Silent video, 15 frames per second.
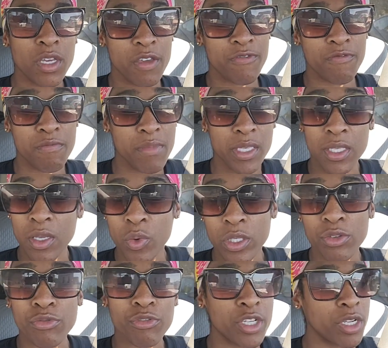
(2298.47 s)
If Missy
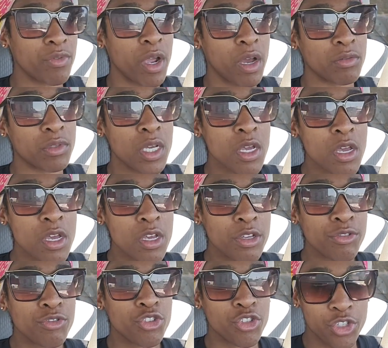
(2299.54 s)
wins the routine round,
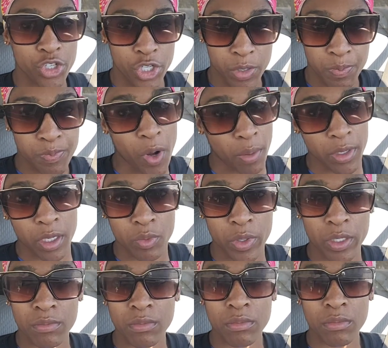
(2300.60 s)
she's probably going to
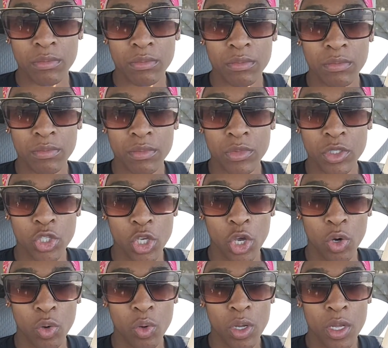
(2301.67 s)
win.
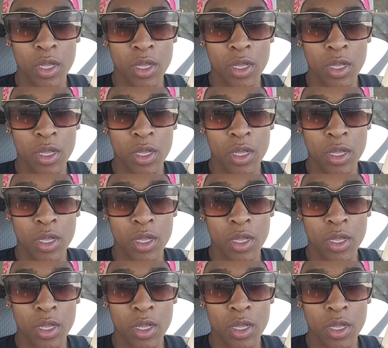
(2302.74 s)
So